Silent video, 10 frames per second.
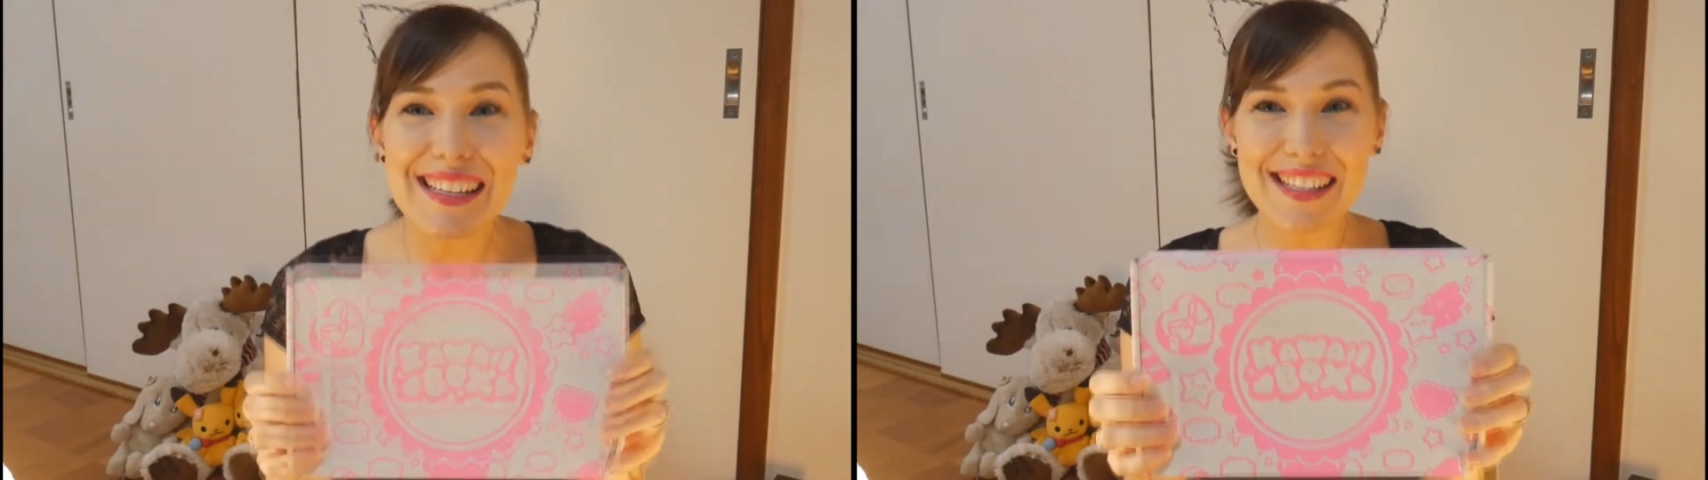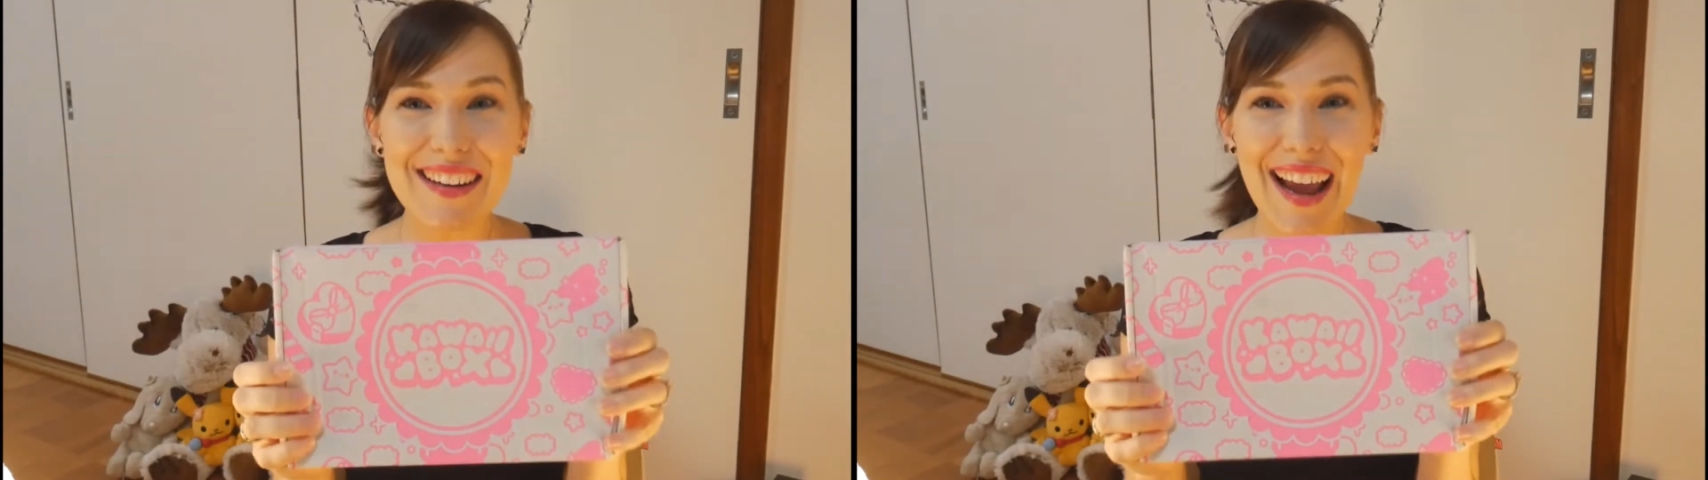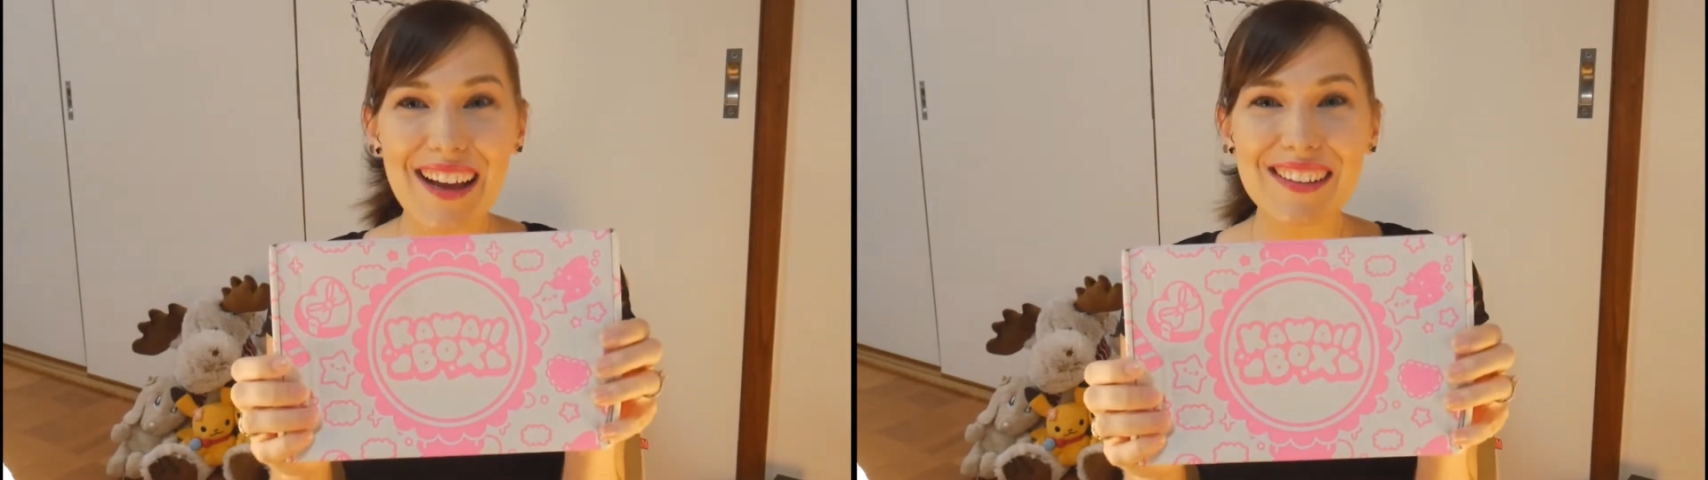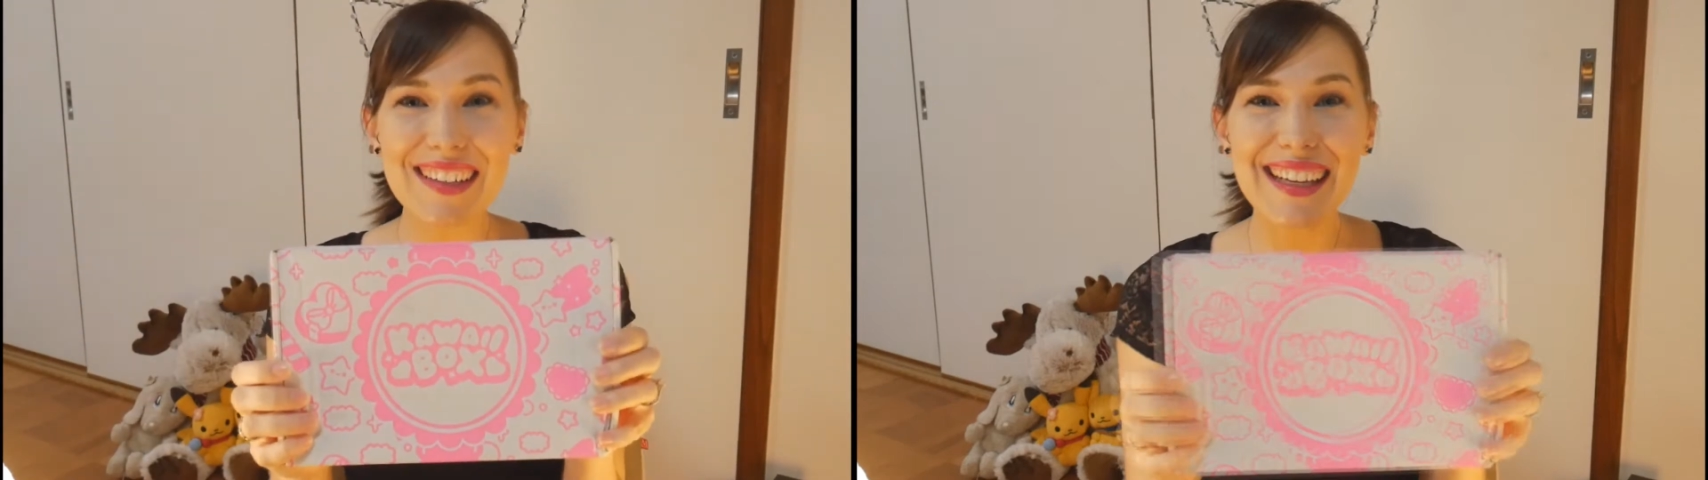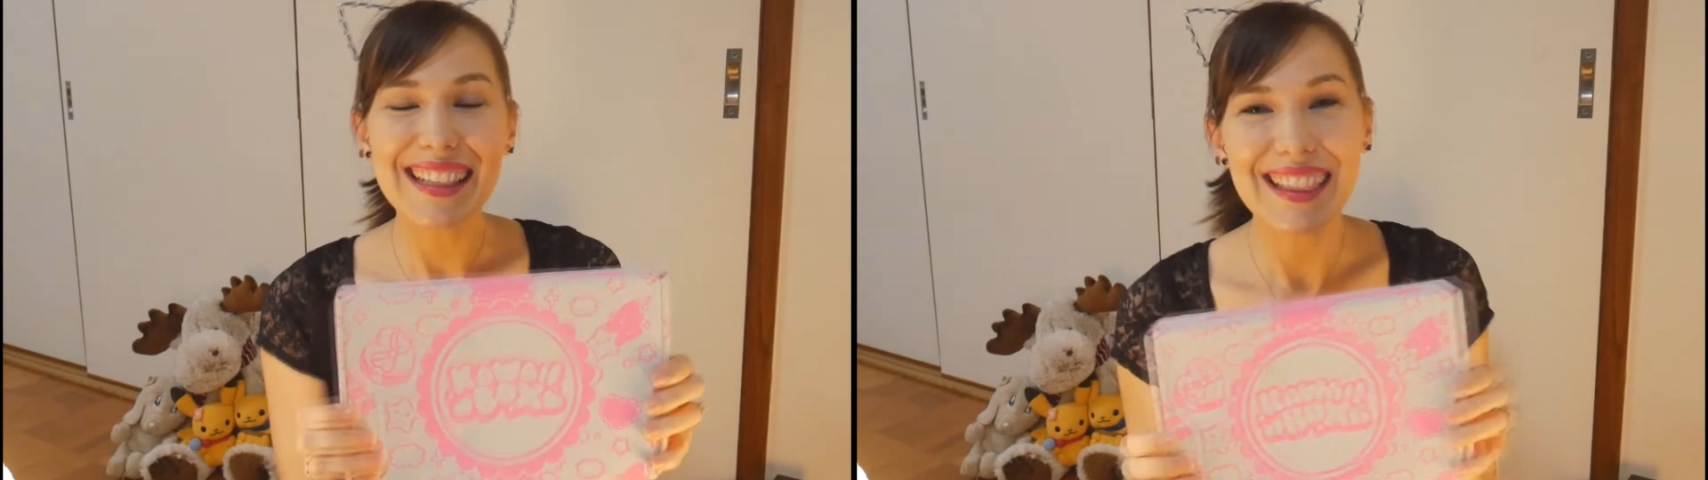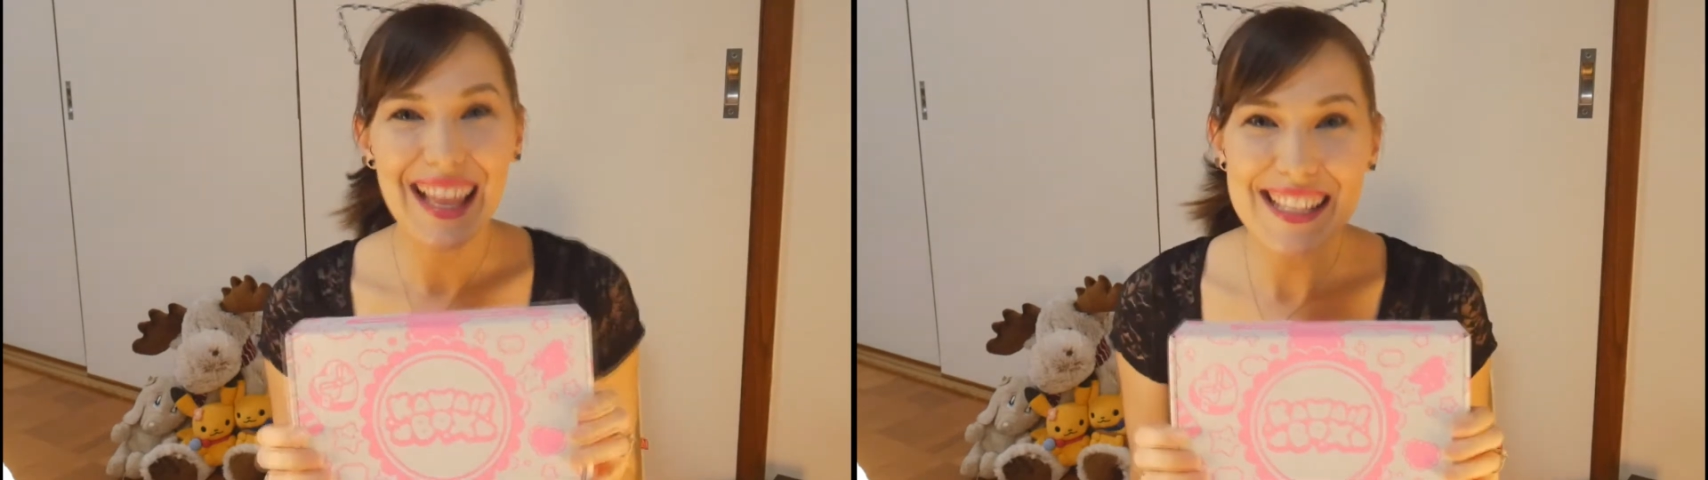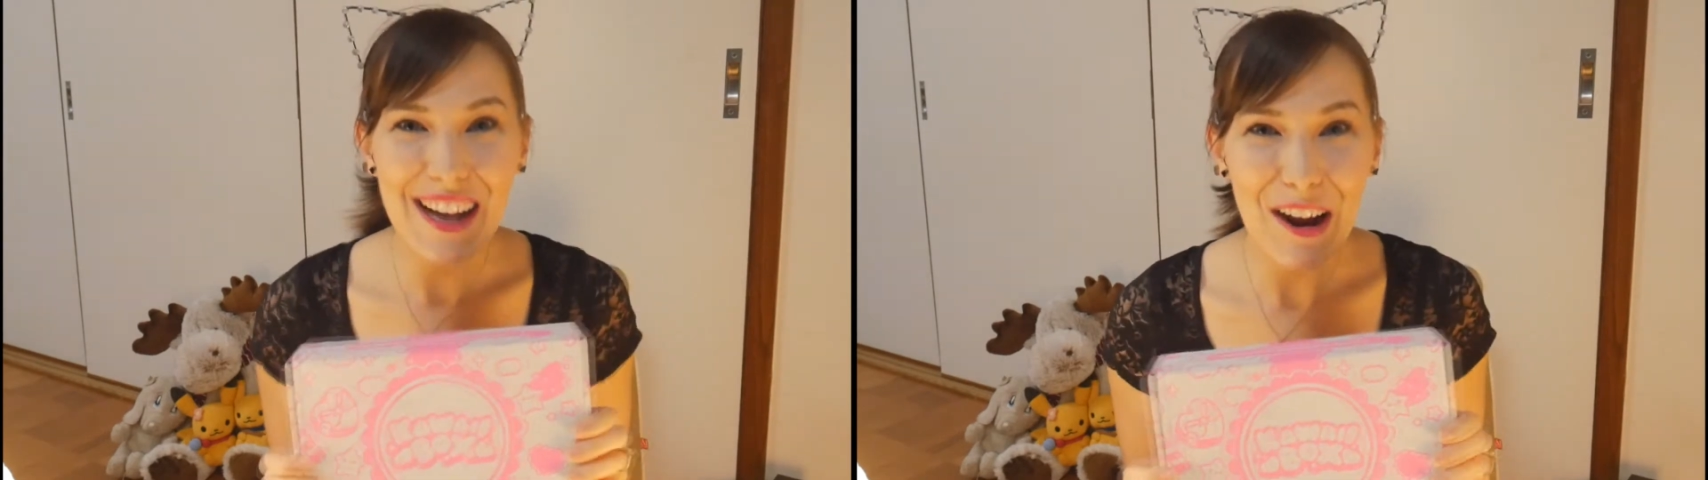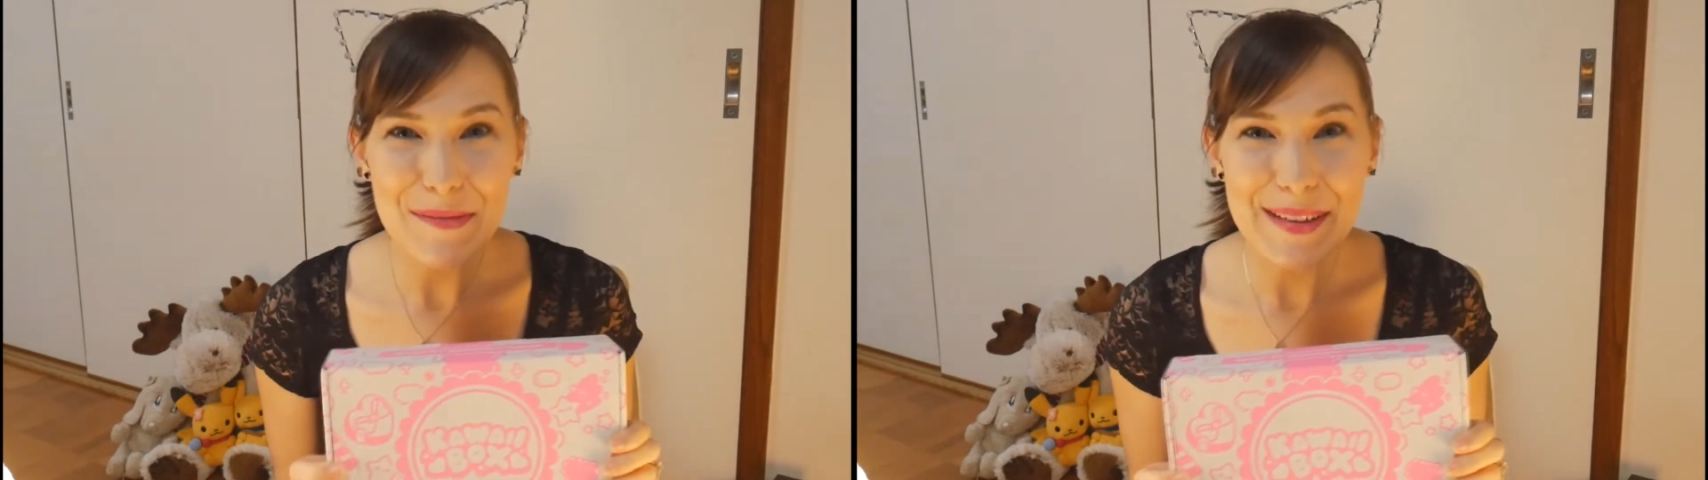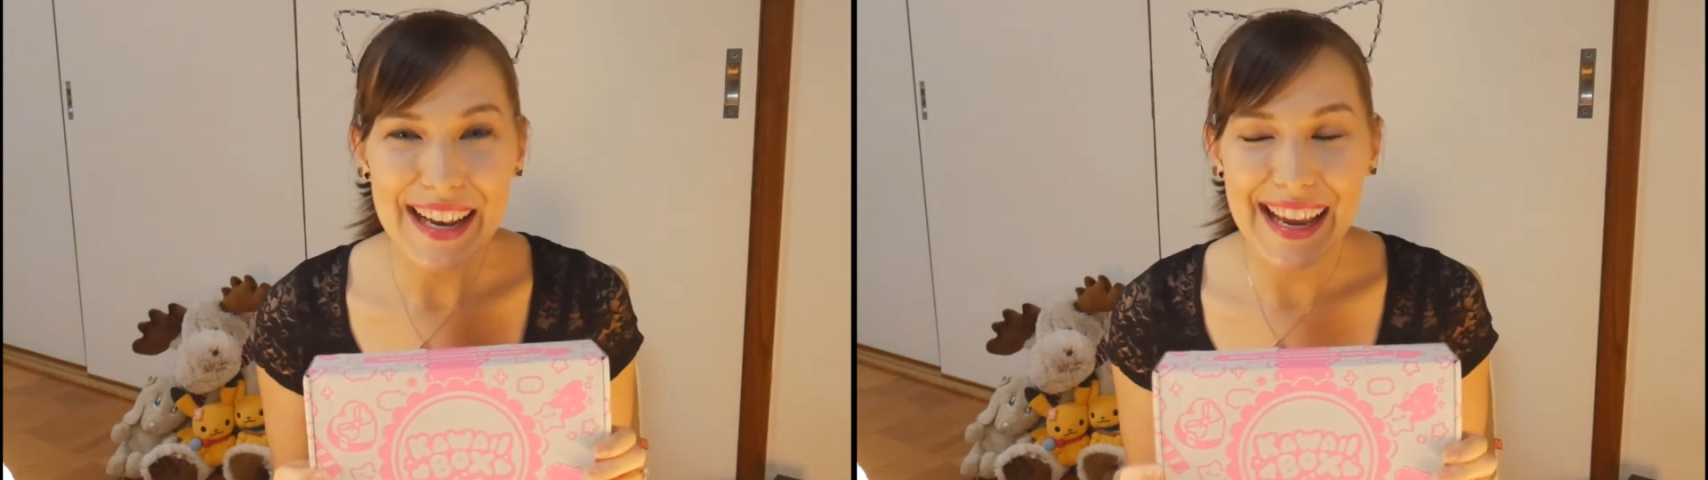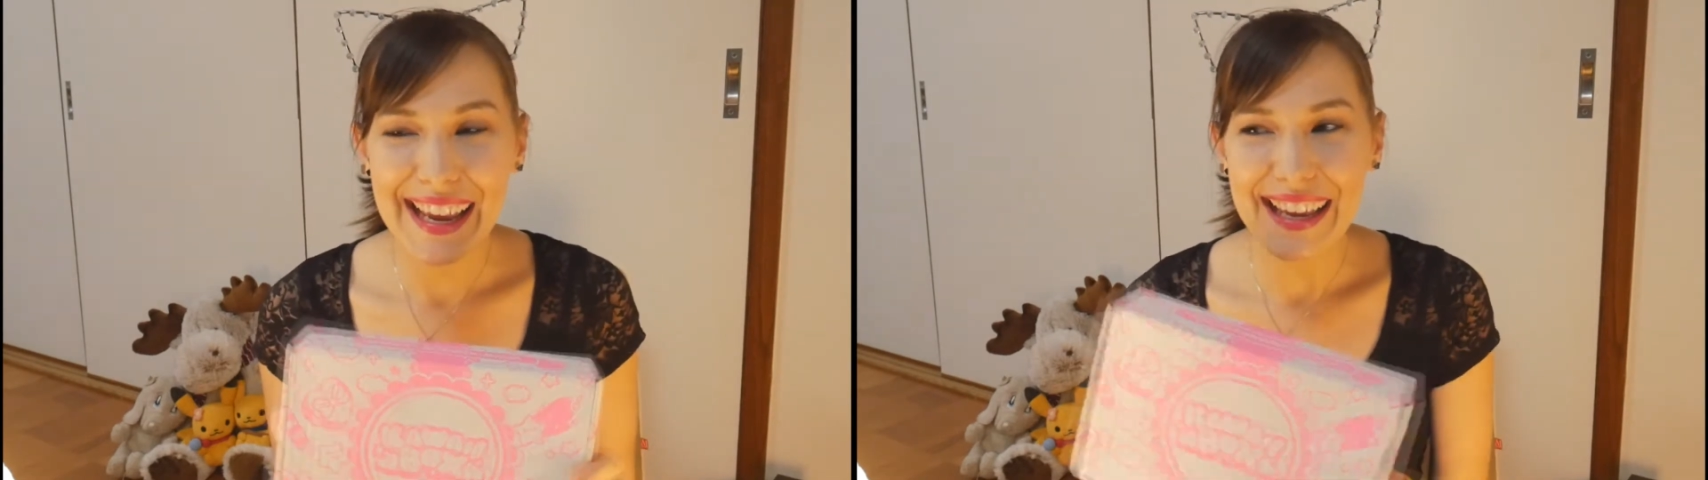So now, let's
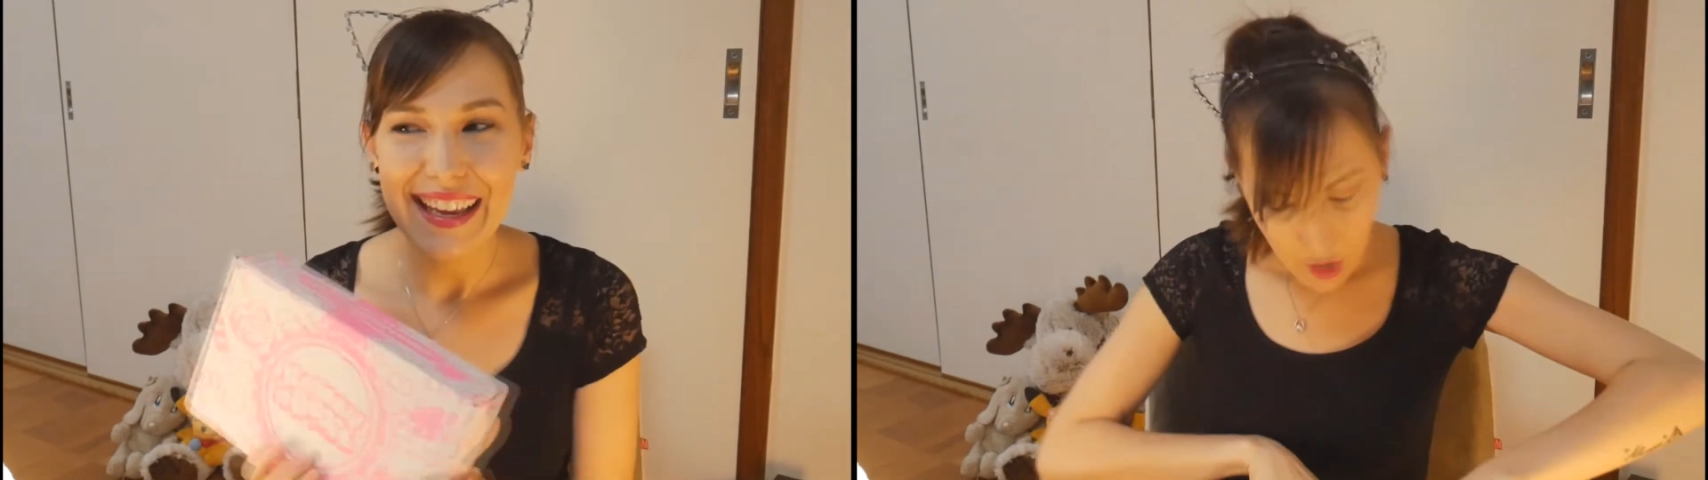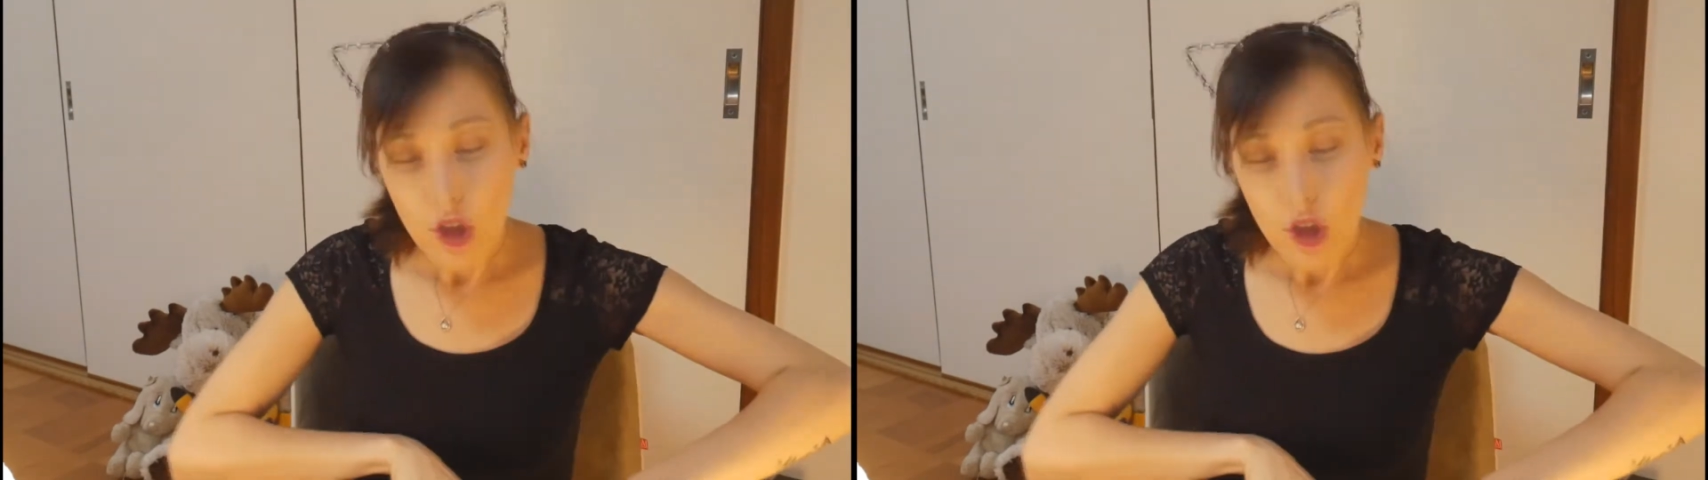open it.